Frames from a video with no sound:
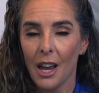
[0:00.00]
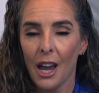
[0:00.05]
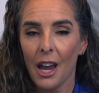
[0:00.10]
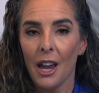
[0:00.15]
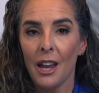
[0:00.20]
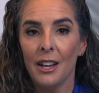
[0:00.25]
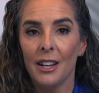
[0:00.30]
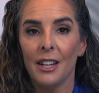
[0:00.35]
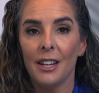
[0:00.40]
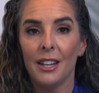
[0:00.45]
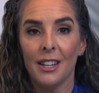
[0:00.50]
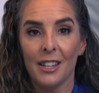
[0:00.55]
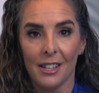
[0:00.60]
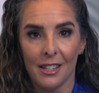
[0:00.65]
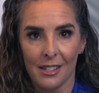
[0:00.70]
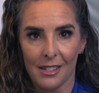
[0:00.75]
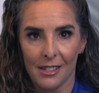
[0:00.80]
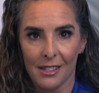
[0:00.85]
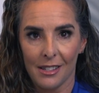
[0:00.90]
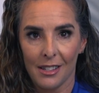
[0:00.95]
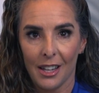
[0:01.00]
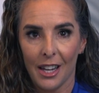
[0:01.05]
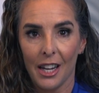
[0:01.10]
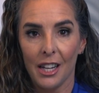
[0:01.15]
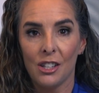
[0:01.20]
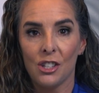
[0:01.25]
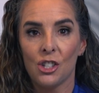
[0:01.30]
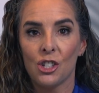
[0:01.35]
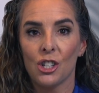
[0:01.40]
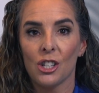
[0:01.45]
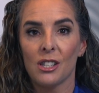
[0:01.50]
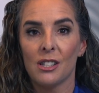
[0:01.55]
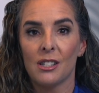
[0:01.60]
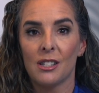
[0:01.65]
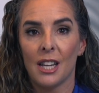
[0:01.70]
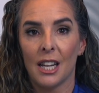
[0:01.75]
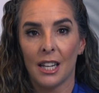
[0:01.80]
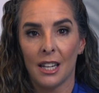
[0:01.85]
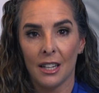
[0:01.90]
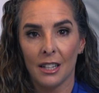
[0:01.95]
And it is. It's just
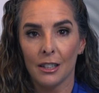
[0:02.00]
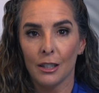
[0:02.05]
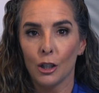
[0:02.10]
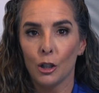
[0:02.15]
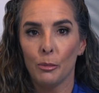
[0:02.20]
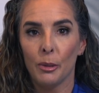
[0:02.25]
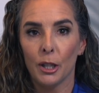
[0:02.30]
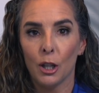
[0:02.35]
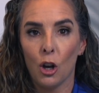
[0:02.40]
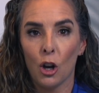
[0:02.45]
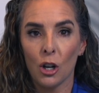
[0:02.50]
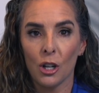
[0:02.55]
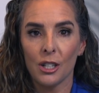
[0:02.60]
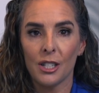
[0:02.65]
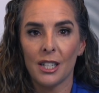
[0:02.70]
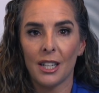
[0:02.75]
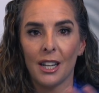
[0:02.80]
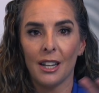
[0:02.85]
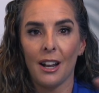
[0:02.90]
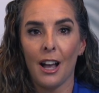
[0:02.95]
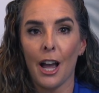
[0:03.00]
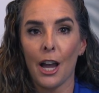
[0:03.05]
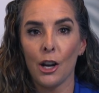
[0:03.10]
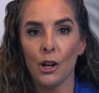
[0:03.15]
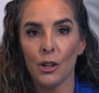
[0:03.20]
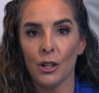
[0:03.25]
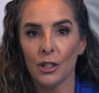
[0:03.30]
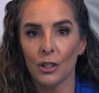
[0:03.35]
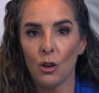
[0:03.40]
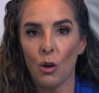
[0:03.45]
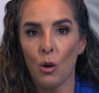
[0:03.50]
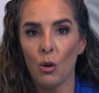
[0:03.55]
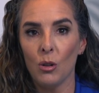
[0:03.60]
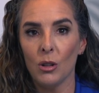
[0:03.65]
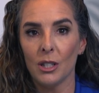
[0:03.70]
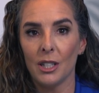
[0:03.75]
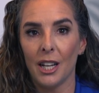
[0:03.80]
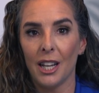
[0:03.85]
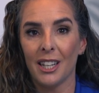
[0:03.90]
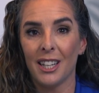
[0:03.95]
taking a little bit longer to get higher in the
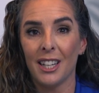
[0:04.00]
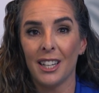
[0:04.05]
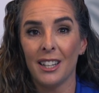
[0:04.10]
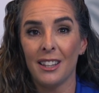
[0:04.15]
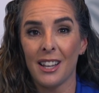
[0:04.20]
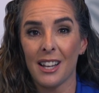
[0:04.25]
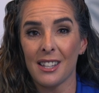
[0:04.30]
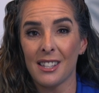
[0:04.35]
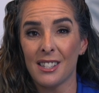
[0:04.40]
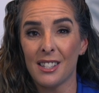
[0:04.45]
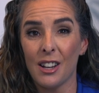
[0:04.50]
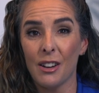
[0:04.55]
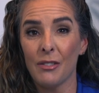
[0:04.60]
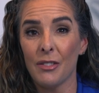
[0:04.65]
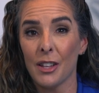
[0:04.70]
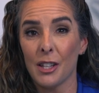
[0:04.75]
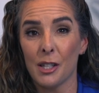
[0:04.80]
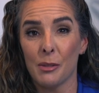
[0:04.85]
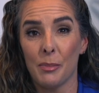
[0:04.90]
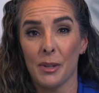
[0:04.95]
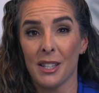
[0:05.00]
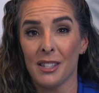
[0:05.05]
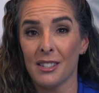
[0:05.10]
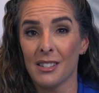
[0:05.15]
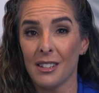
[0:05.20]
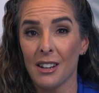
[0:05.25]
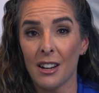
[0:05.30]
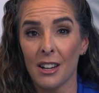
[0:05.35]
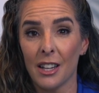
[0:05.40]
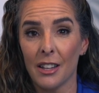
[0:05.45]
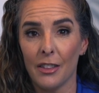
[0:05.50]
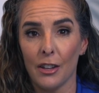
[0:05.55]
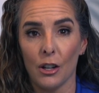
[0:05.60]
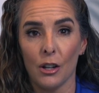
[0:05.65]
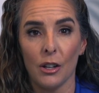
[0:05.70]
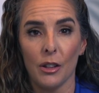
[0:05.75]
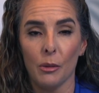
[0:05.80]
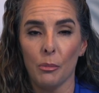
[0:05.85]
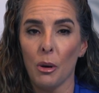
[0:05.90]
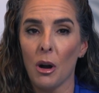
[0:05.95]
colon and getting that stuff that's been stuck in there,
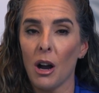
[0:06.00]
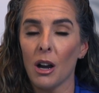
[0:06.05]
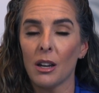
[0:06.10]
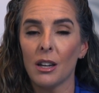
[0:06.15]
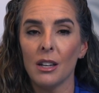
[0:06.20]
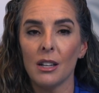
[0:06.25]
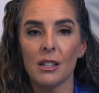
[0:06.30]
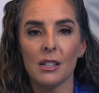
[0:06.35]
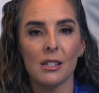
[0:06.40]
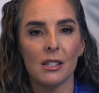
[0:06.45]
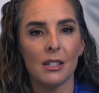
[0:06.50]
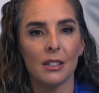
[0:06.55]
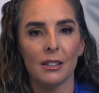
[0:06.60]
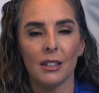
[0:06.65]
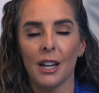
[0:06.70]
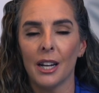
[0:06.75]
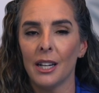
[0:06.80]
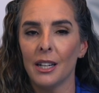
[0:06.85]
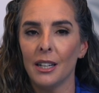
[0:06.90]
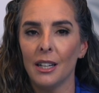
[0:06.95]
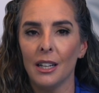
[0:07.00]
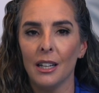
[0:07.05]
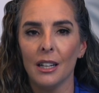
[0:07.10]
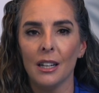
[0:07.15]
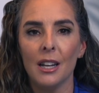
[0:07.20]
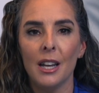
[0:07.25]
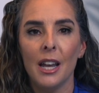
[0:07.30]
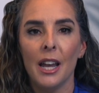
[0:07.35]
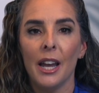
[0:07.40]
in the pockets, the lining.